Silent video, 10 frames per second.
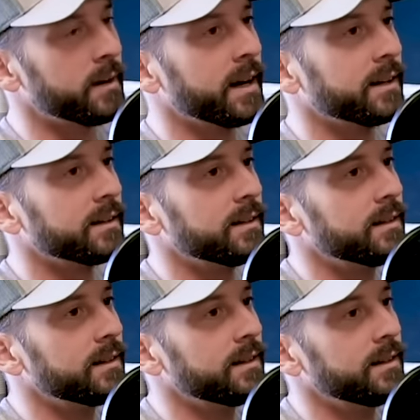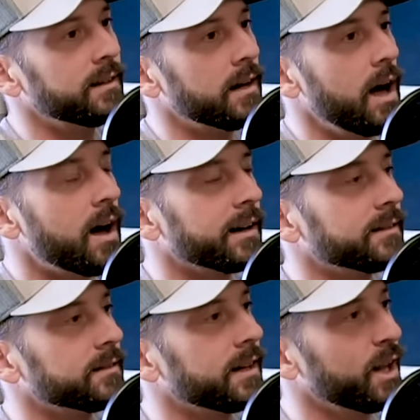i'm like ah, oh,
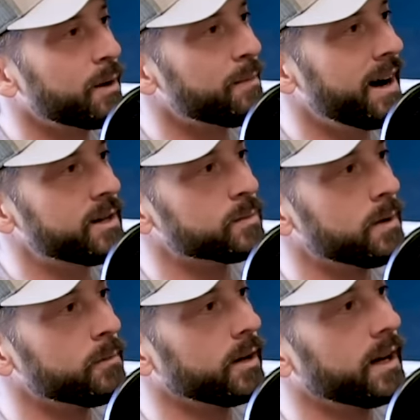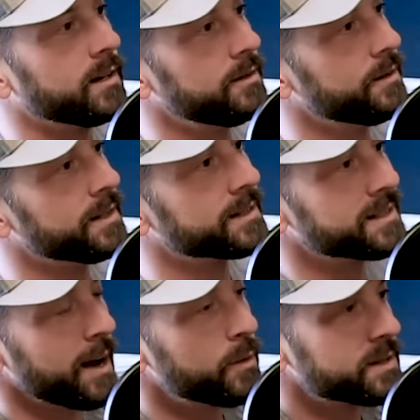I think my body's remembering how to do this
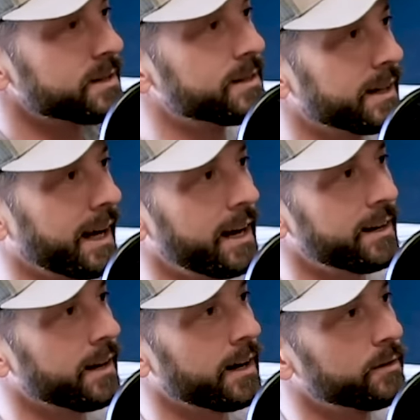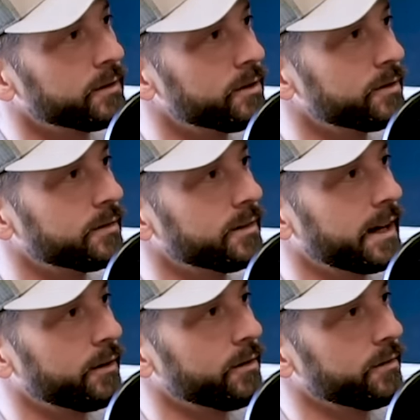because I wasn't yeah. like I did. I don't know.
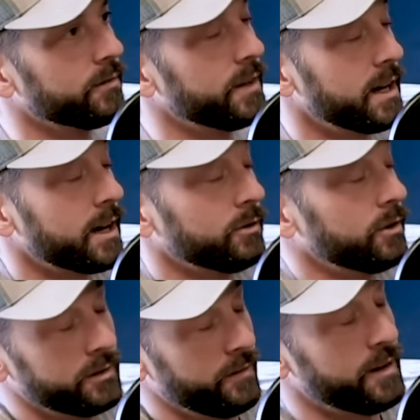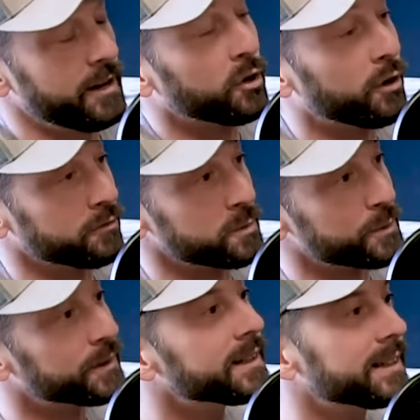I don't think I looked very
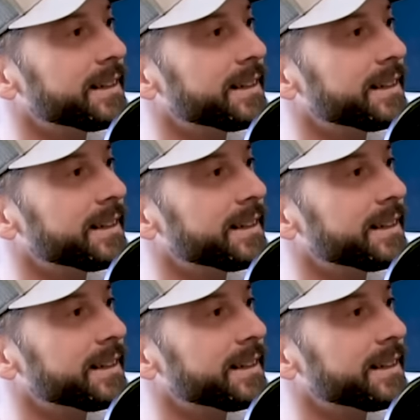uncomfortable.